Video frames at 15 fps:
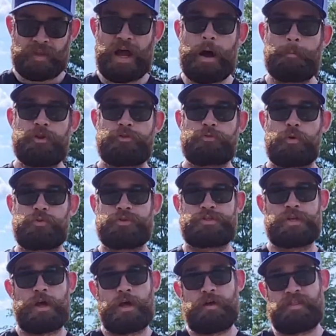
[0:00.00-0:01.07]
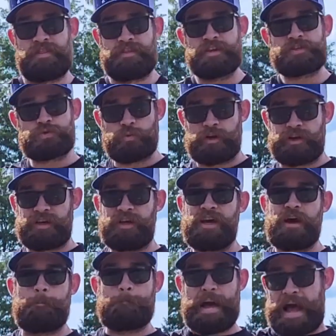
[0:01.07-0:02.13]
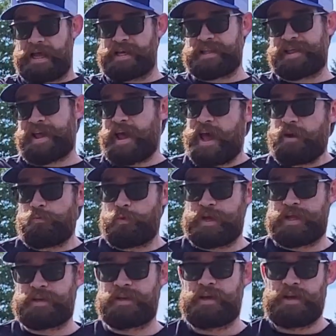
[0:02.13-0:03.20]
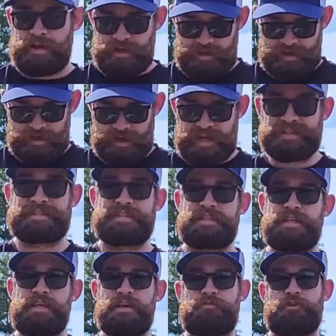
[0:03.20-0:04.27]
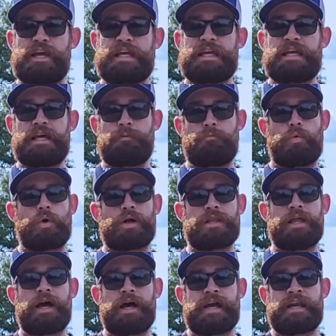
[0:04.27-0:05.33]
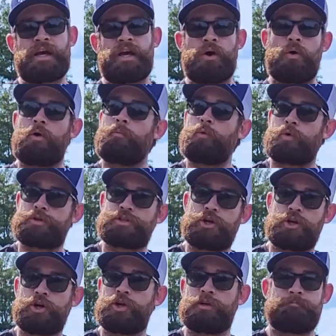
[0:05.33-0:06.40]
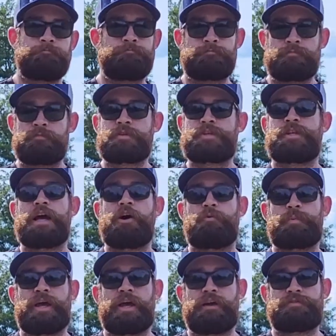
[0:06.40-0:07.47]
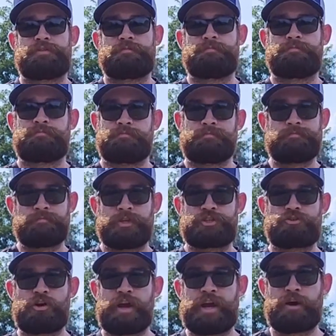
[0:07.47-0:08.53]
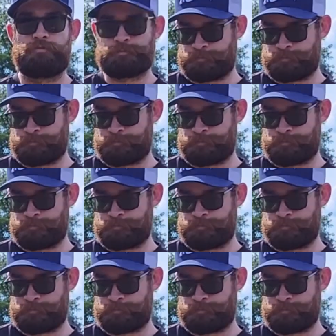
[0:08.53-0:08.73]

I'm going to throw this way back into the headwind and see if I can get more glide or more turn, see how it behaves. Let's try it out.